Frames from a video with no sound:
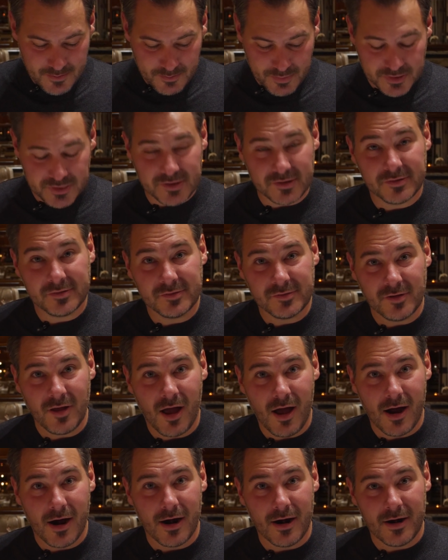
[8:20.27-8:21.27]
but the
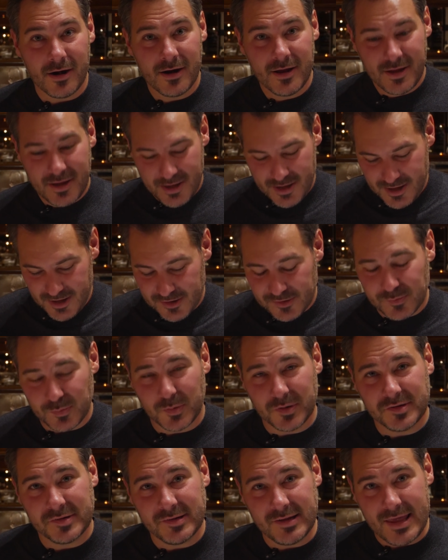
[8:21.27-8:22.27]
star is
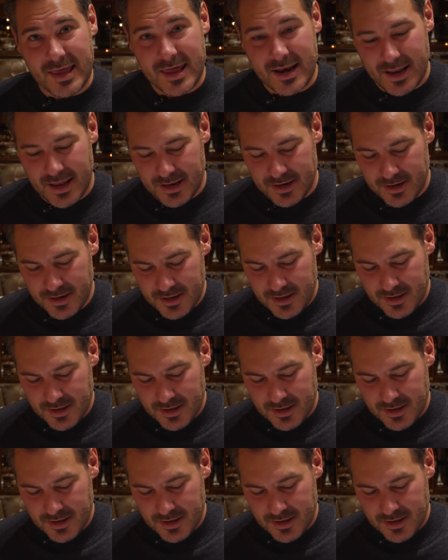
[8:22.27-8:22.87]
what's in it.